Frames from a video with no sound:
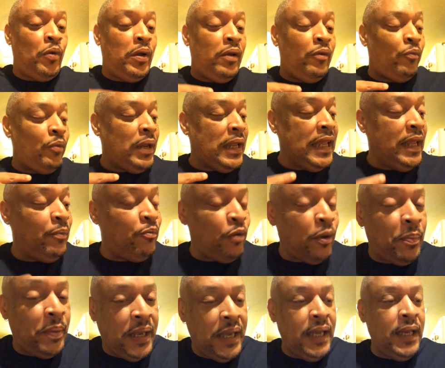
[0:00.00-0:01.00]
we keep
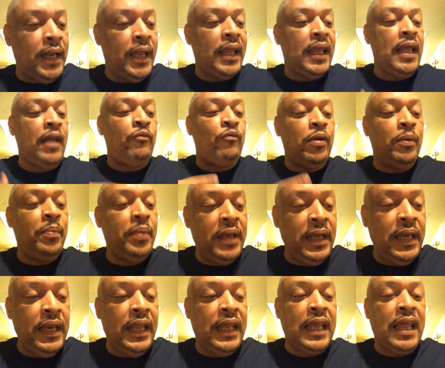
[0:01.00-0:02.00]
repeating and
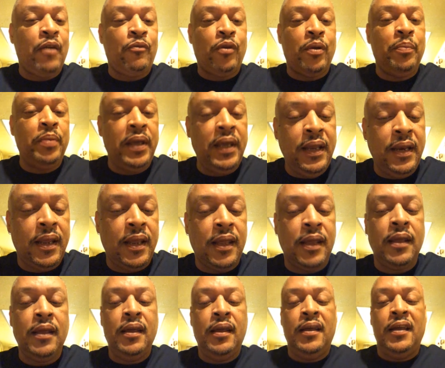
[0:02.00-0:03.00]
repeating and
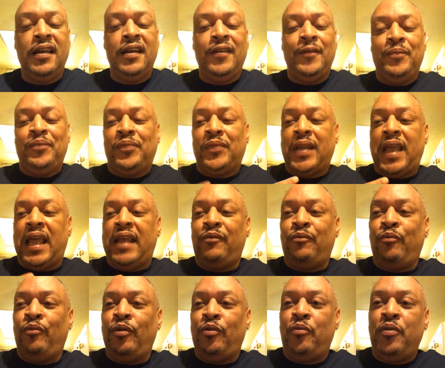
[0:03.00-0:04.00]
repeating,
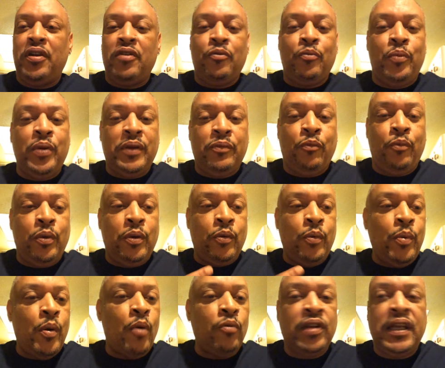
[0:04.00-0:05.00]
and we, we, we
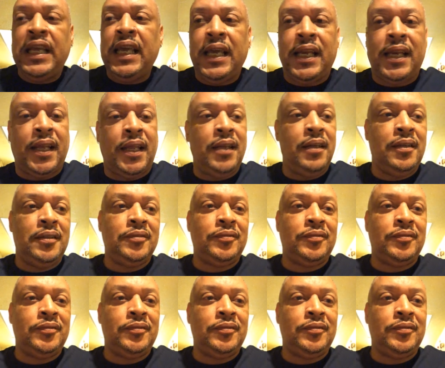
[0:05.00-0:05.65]
won't get it.